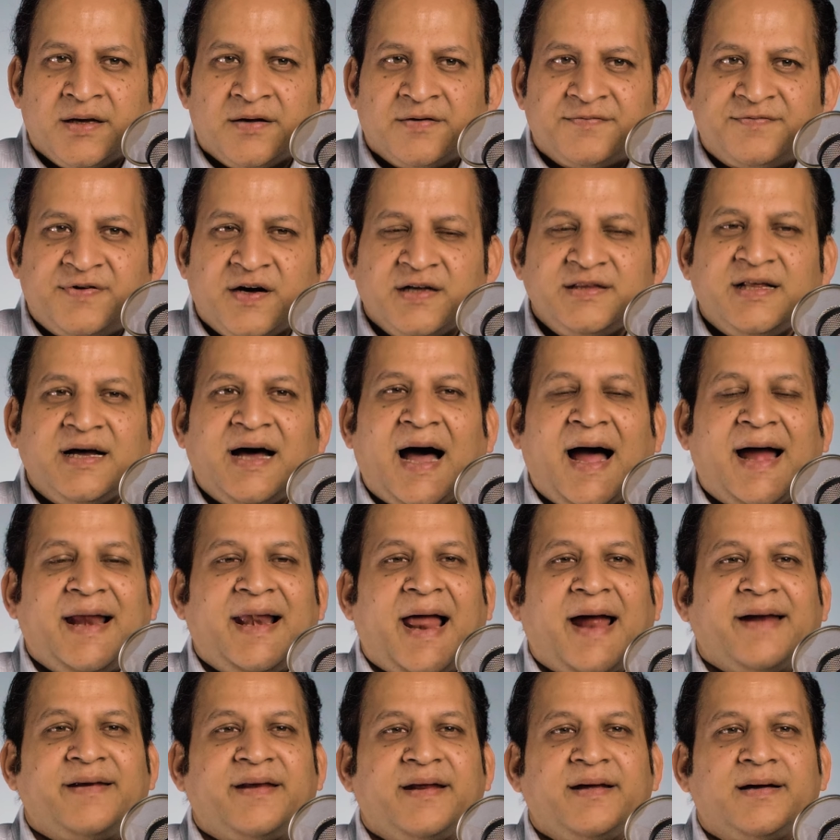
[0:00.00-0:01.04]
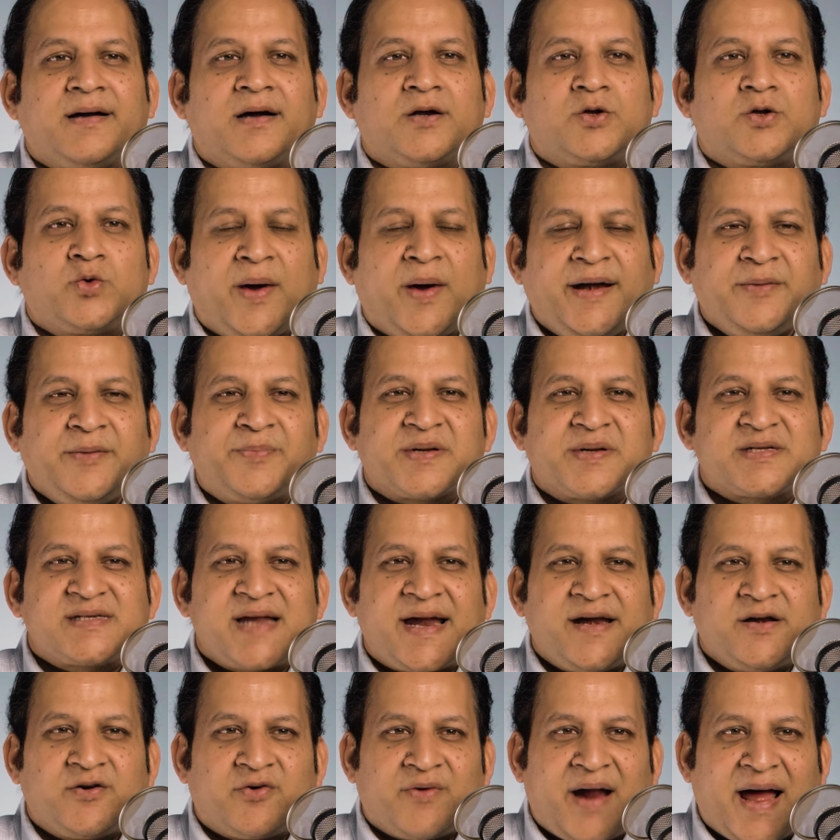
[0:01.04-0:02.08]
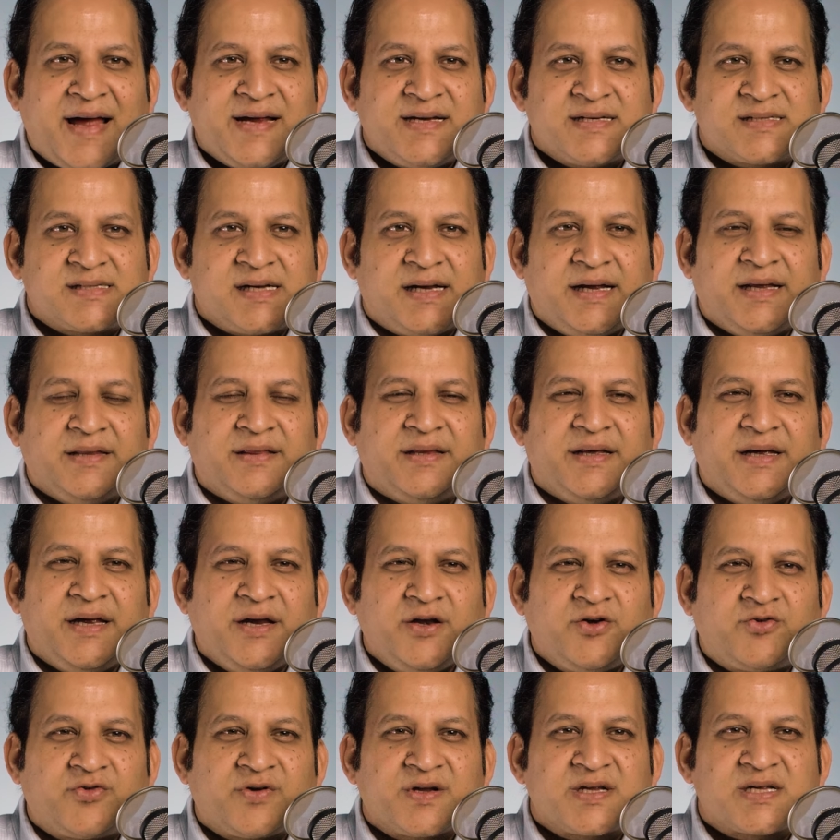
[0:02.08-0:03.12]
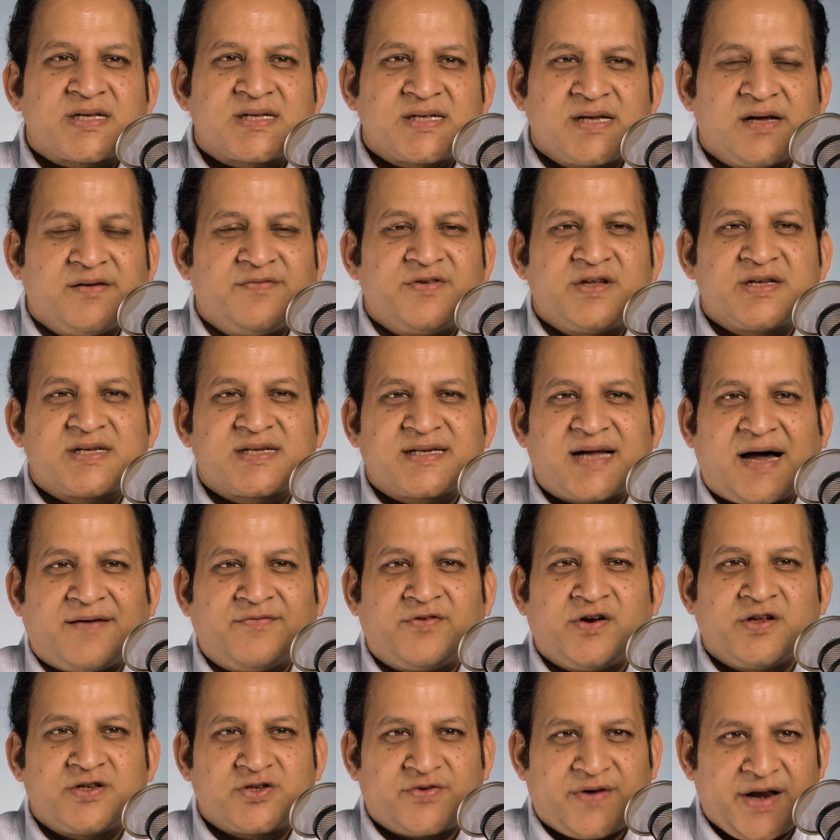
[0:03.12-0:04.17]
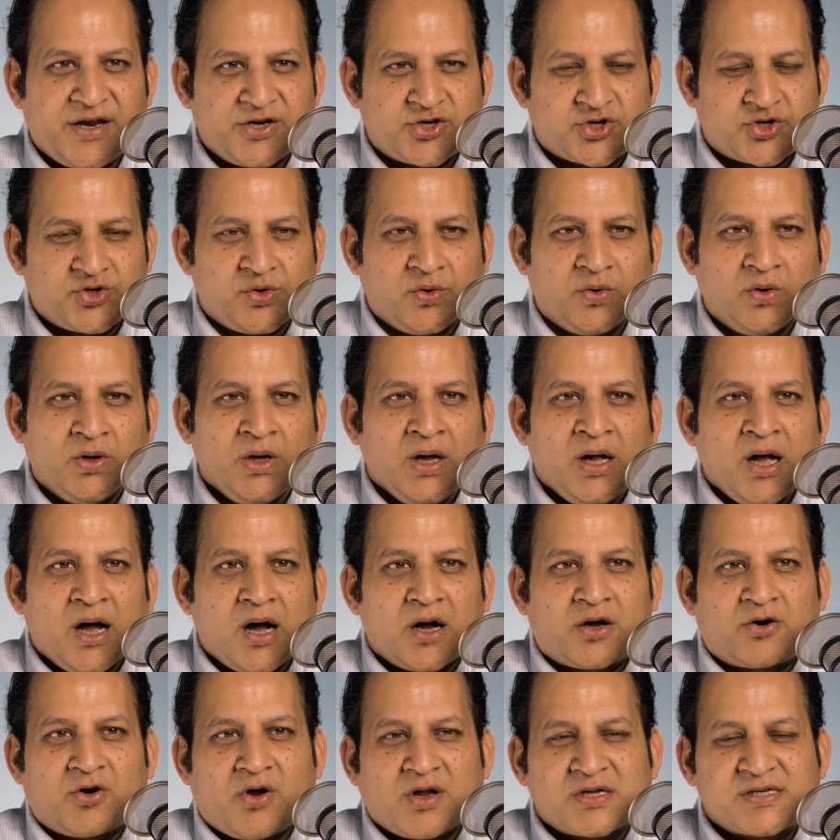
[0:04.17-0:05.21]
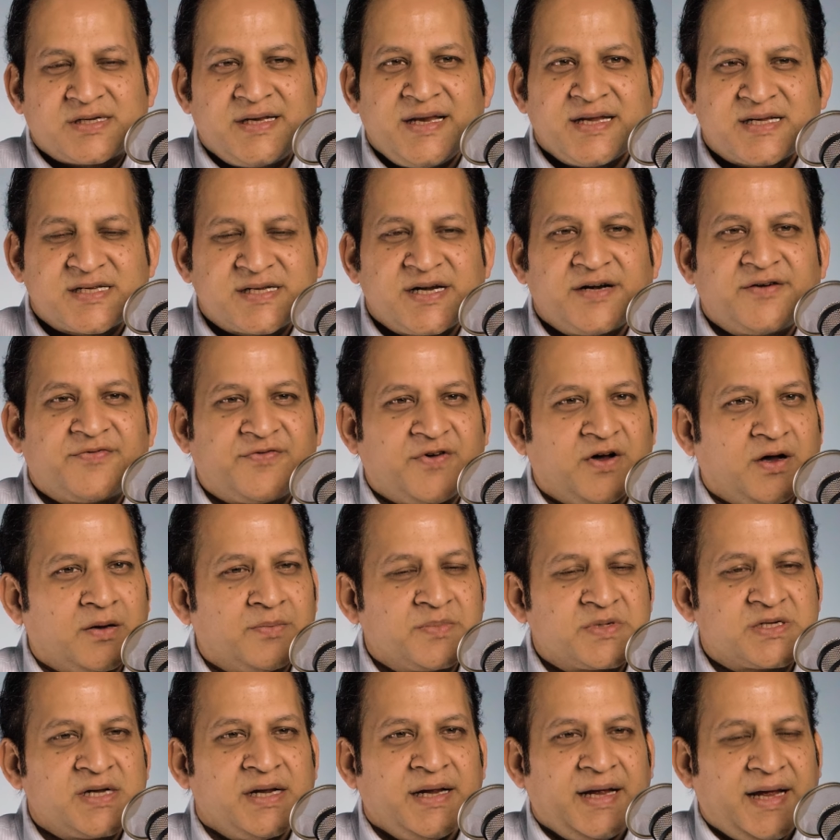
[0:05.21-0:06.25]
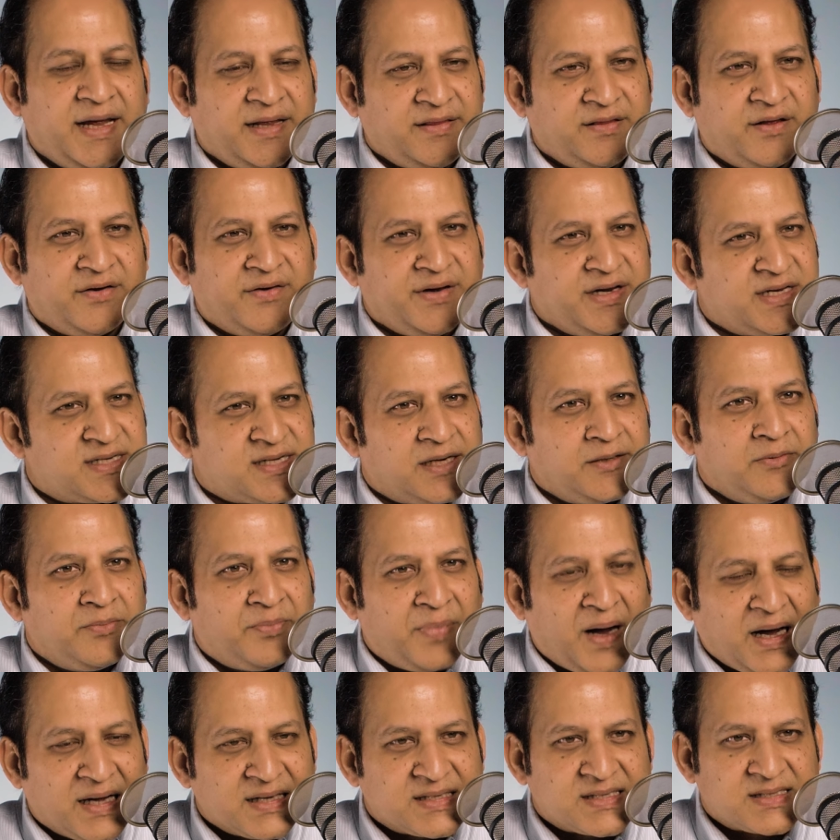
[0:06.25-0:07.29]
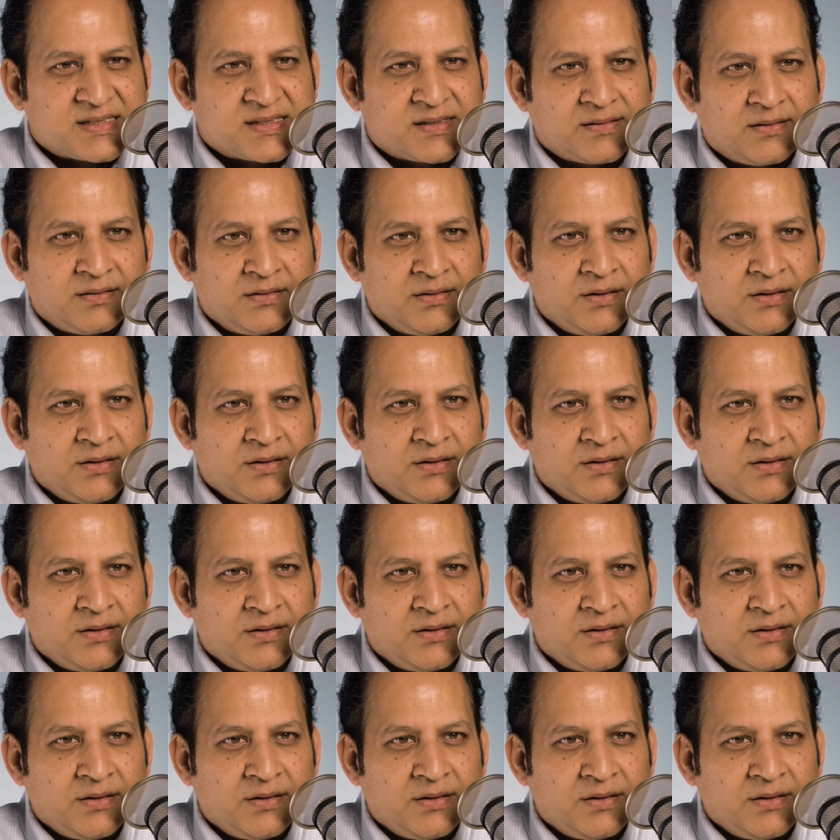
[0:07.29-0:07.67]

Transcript: further highlighting a 20% rise in the interest service coverage ratio across listed firms in the recent past.